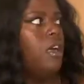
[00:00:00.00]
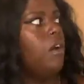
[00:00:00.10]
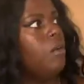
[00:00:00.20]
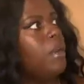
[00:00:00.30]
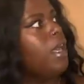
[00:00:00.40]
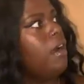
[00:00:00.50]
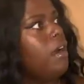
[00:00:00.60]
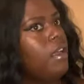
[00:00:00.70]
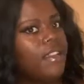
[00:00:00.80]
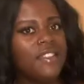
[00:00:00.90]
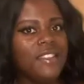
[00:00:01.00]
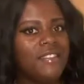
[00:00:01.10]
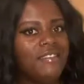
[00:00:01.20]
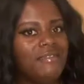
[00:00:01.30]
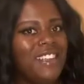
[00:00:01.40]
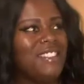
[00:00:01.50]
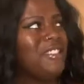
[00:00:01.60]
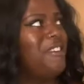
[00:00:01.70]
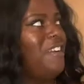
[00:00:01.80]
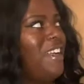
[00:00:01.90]
oh my god, that's
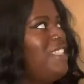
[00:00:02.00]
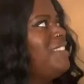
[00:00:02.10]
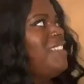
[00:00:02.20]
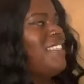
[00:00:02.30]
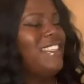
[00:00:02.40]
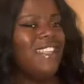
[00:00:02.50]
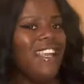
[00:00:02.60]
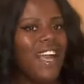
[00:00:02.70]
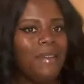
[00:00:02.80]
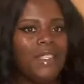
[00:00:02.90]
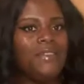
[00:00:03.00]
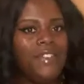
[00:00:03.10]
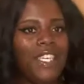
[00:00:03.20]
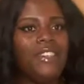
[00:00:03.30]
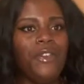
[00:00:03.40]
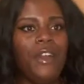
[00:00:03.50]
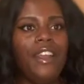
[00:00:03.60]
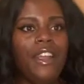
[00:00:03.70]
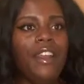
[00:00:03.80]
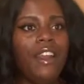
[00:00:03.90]
crazy. Like, I've been vegan for a year.